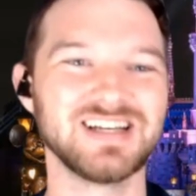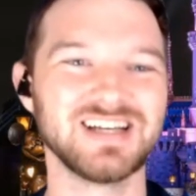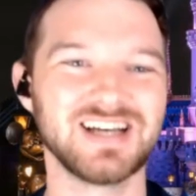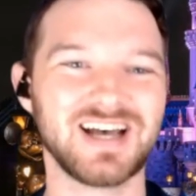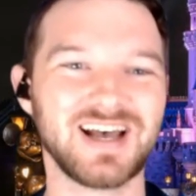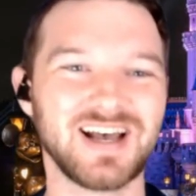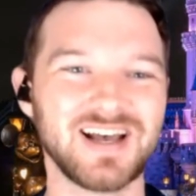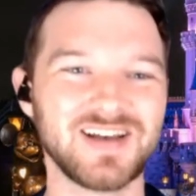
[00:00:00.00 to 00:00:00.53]

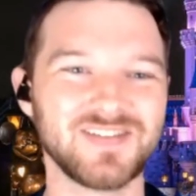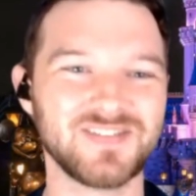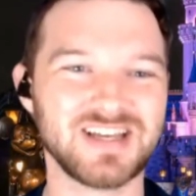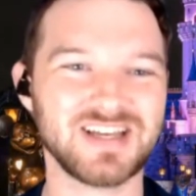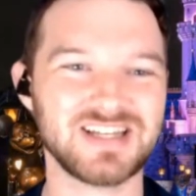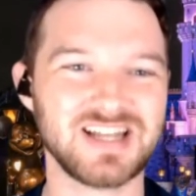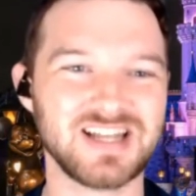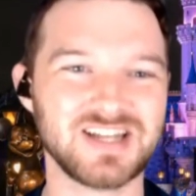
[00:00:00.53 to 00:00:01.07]
Um,
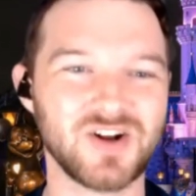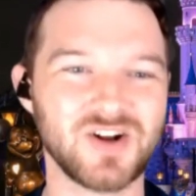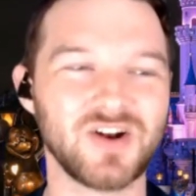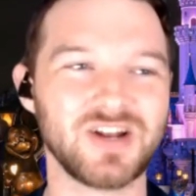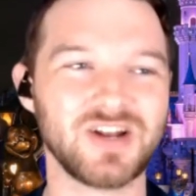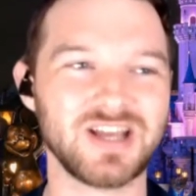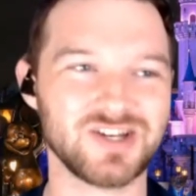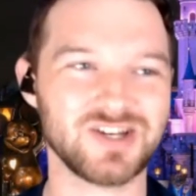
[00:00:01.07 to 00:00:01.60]
it's, it's harder
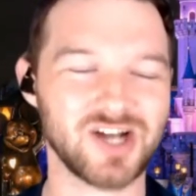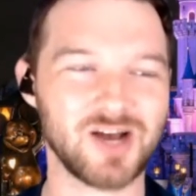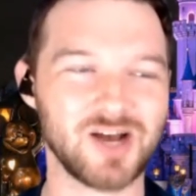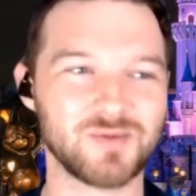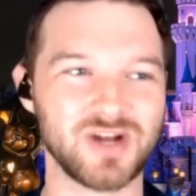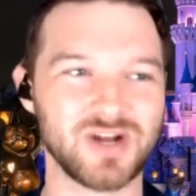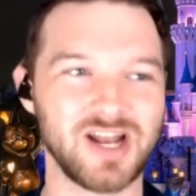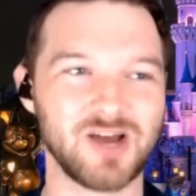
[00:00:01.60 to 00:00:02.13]
to get jobs
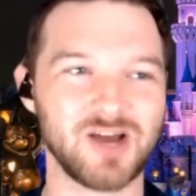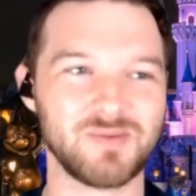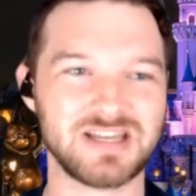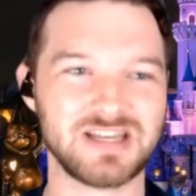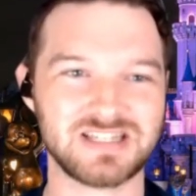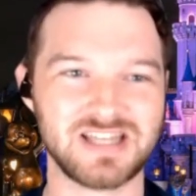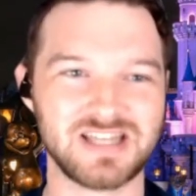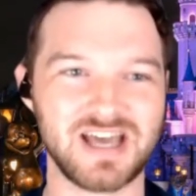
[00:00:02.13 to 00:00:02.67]
right now
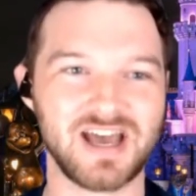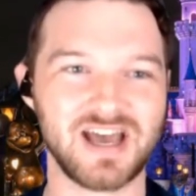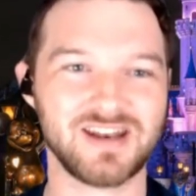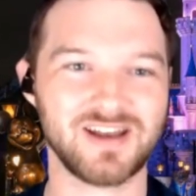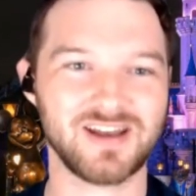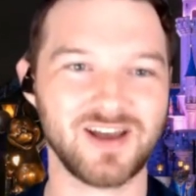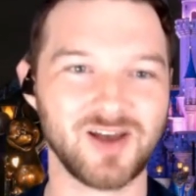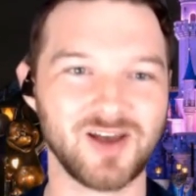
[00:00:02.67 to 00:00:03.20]
because of that,
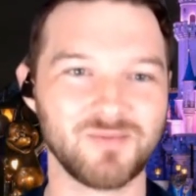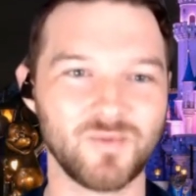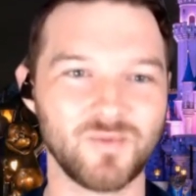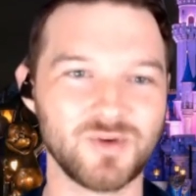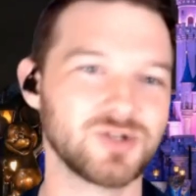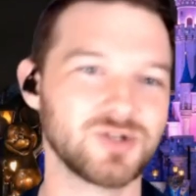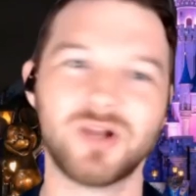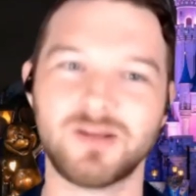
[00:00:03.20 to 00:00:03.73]
um, mm-hmm.
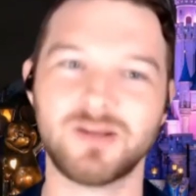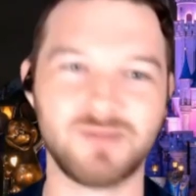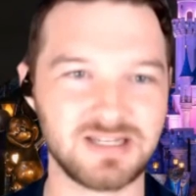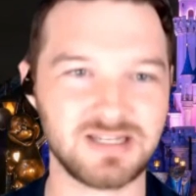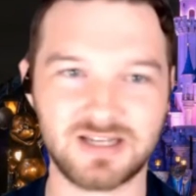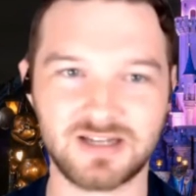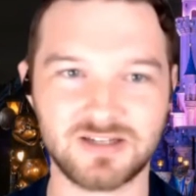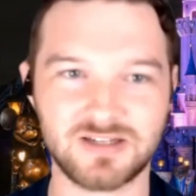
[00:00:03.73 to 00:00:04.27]
which totally makes
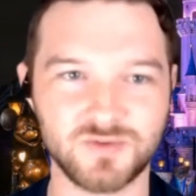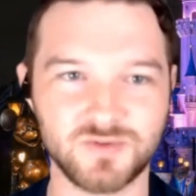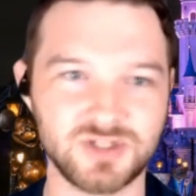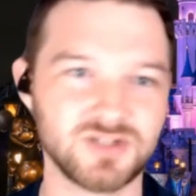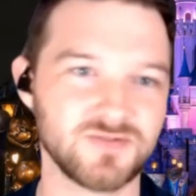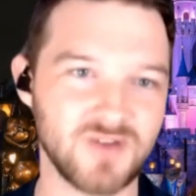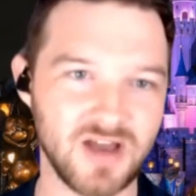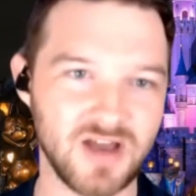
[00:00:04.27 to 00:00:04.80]
sense, which
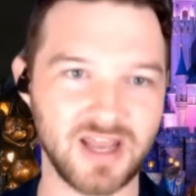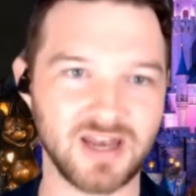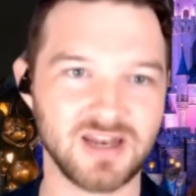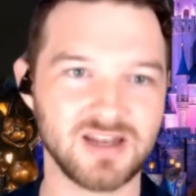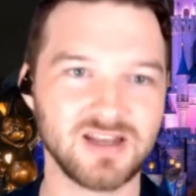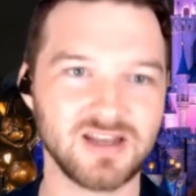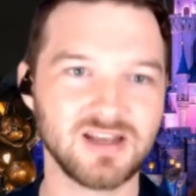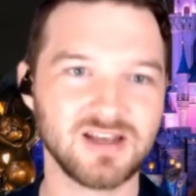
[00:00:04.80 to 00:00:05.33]
is fine.
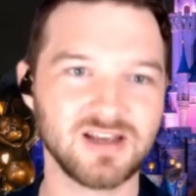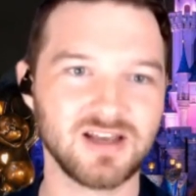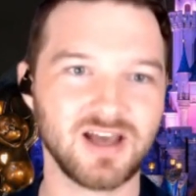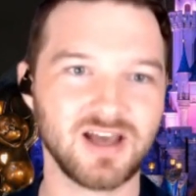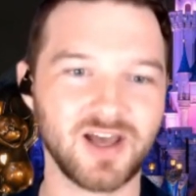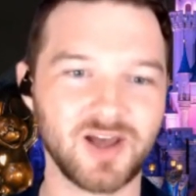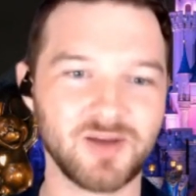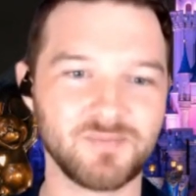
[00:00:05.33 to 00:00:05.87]

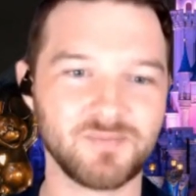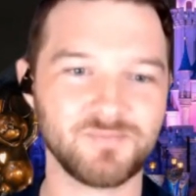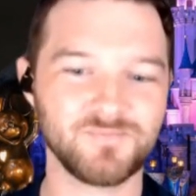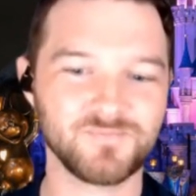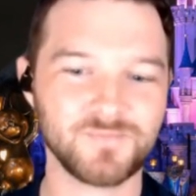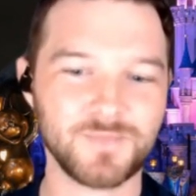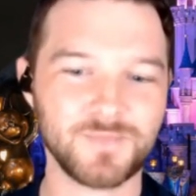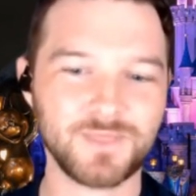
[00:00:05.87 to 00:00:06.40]
Um,
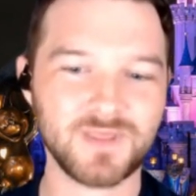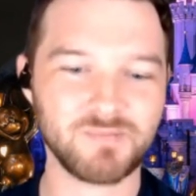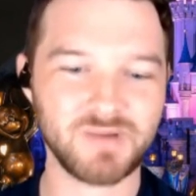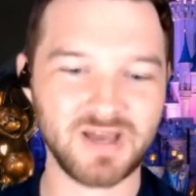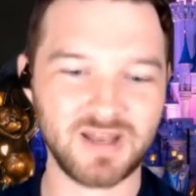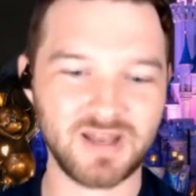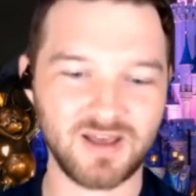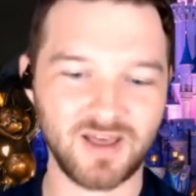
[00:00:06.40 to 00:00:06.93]

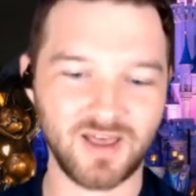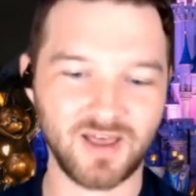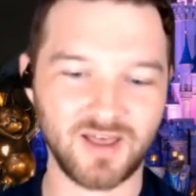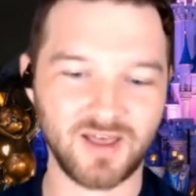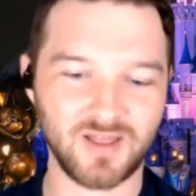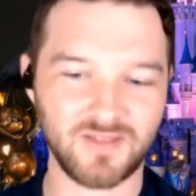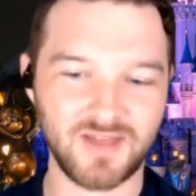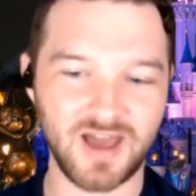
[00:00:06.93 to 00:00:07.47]
but uh,
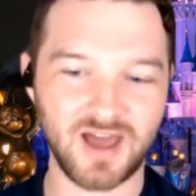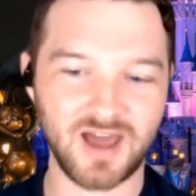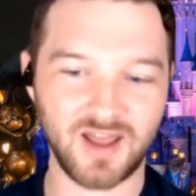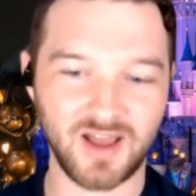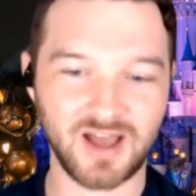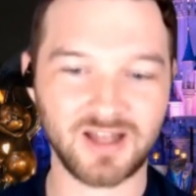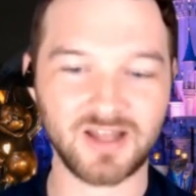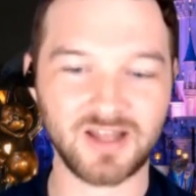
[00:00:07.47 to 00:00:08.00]
that I
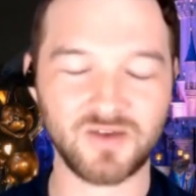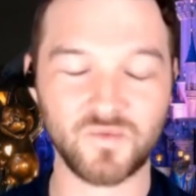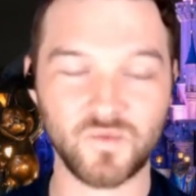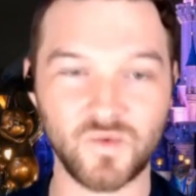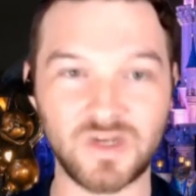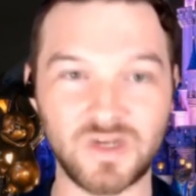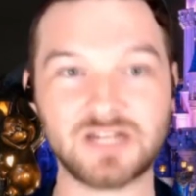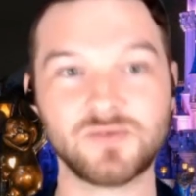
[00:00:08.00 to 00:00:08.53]
got like
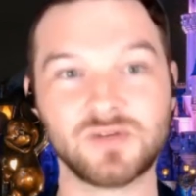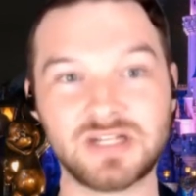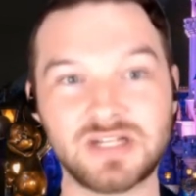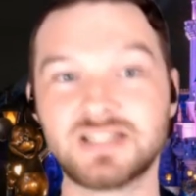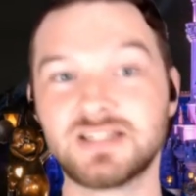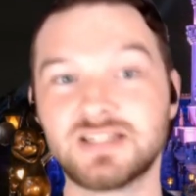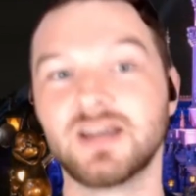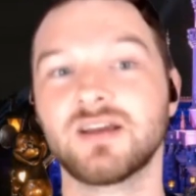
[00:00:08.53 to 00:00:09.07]
really, really
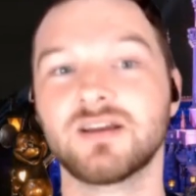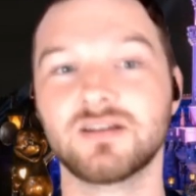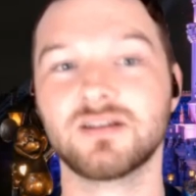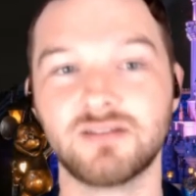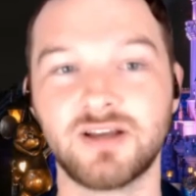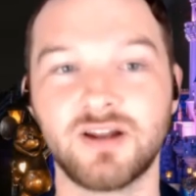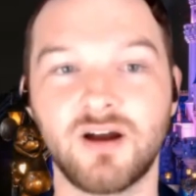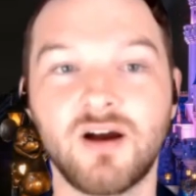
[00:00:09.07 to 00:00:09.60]
sick
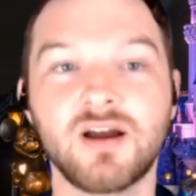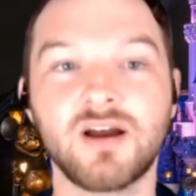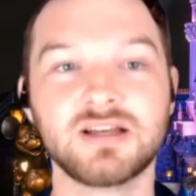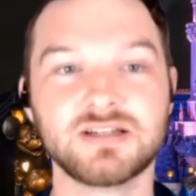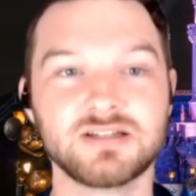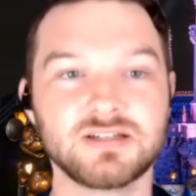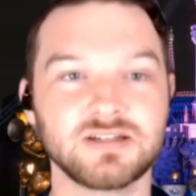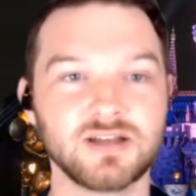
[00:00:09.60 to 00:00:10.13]
in
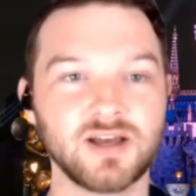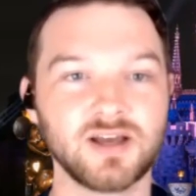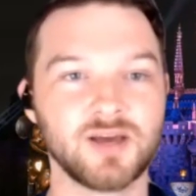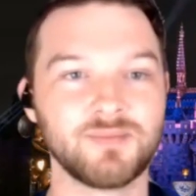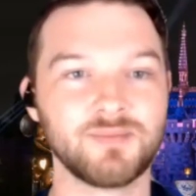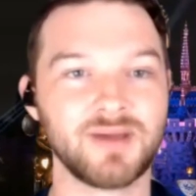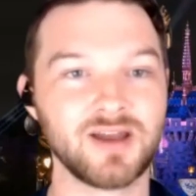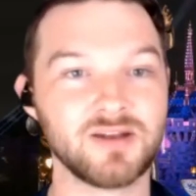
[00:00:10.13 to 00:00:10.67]
August. Um,
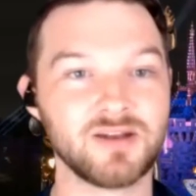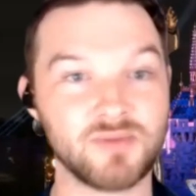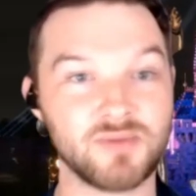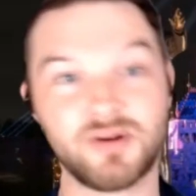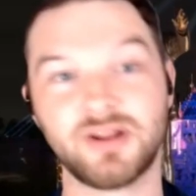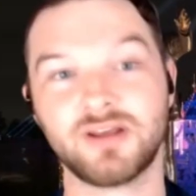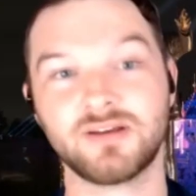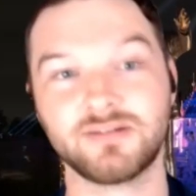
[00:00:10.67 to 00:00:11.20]
I got
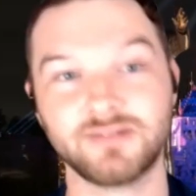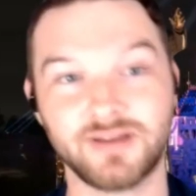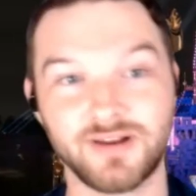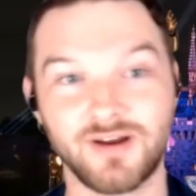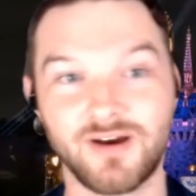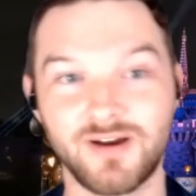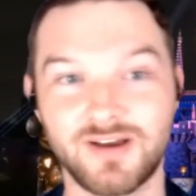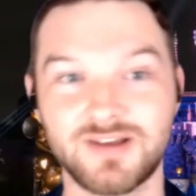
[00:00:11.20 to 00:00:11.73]
pneumonia in oh,
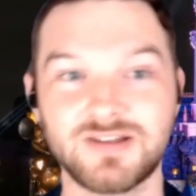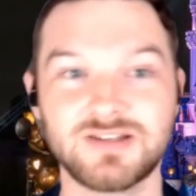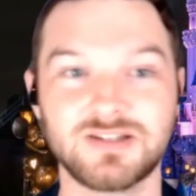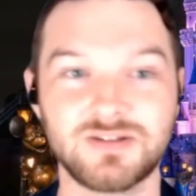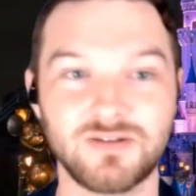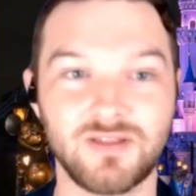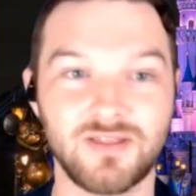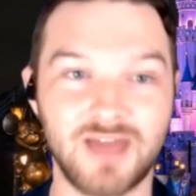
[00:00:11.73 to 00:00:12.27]
August.
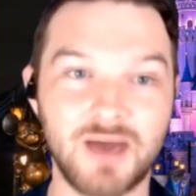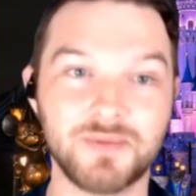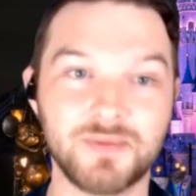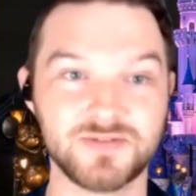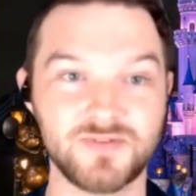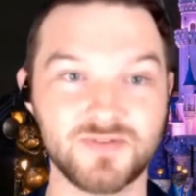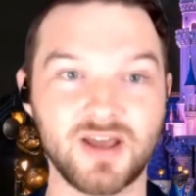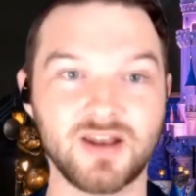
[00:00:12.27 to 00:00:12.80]
Oh, so that was
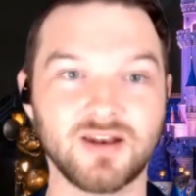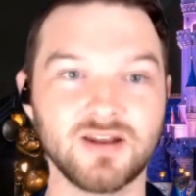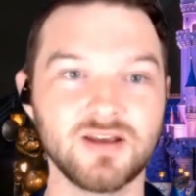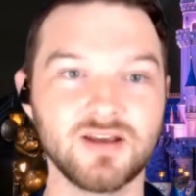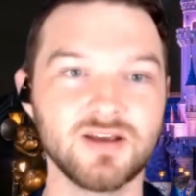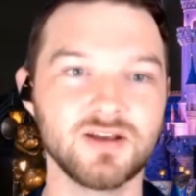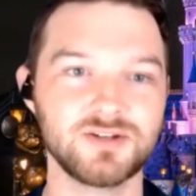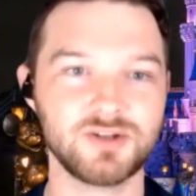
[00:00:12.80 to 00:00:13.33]
fun.
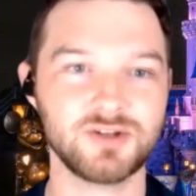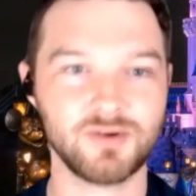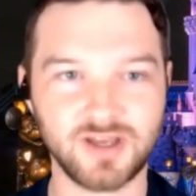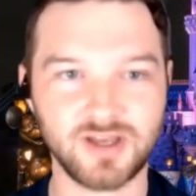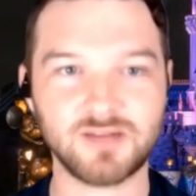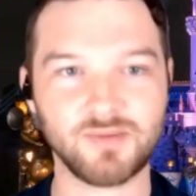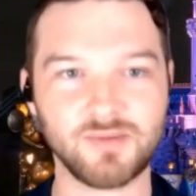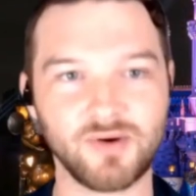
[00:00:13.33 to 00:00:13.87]
Don't
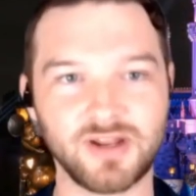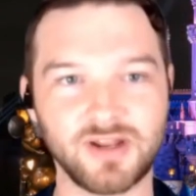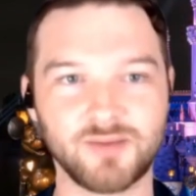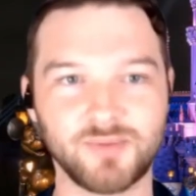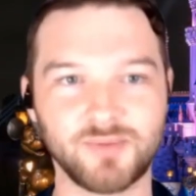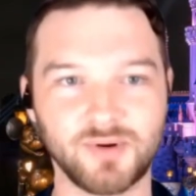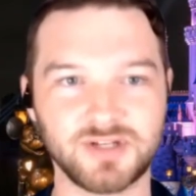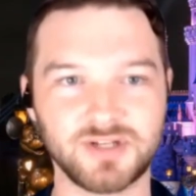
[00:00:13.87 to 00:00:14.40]
get pneumonia,
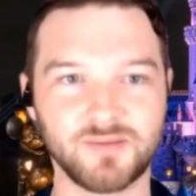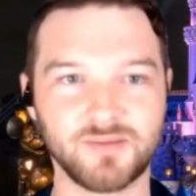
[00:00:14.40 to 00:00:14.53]
pro tip.